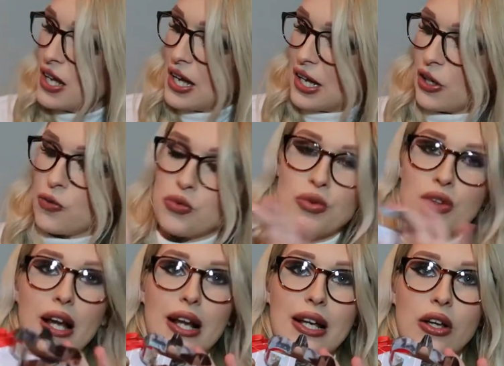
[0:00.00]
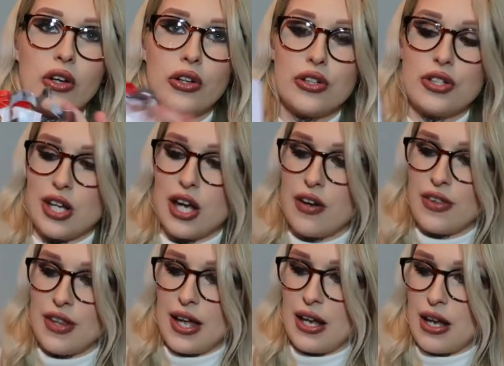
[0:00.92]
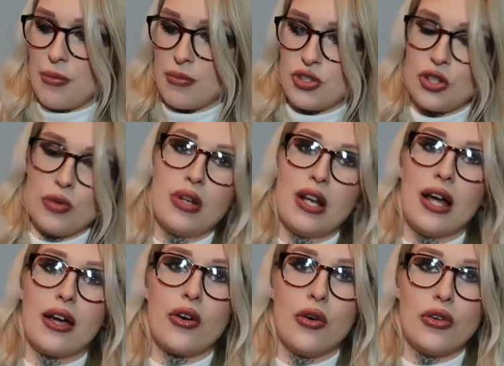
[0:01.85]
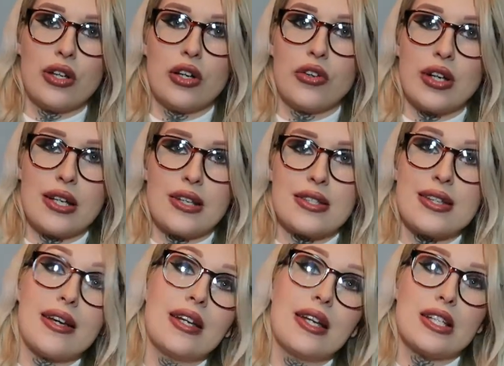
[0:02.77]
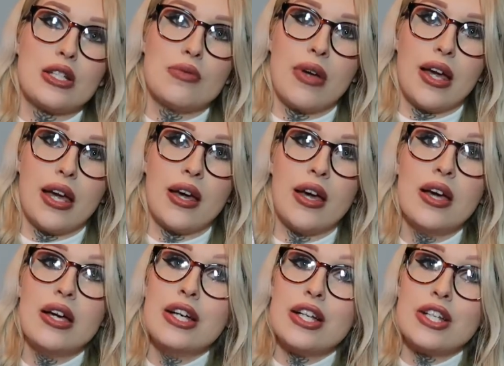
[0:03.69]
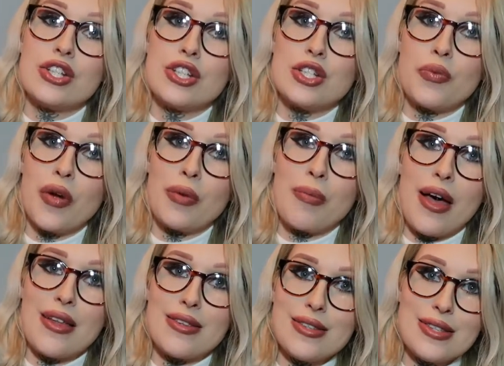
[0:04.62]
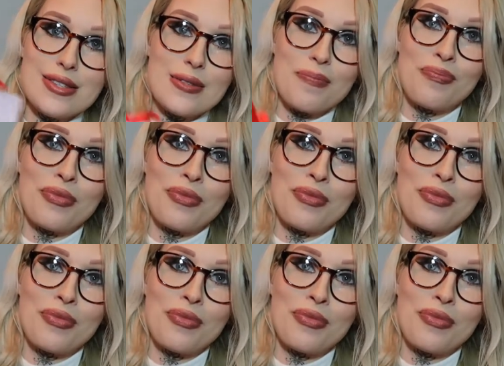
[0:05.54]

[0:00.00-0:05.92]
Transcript: and it comes with like a little cutter and then I'm assuming like all the ingredients that you need to make gingerbread men's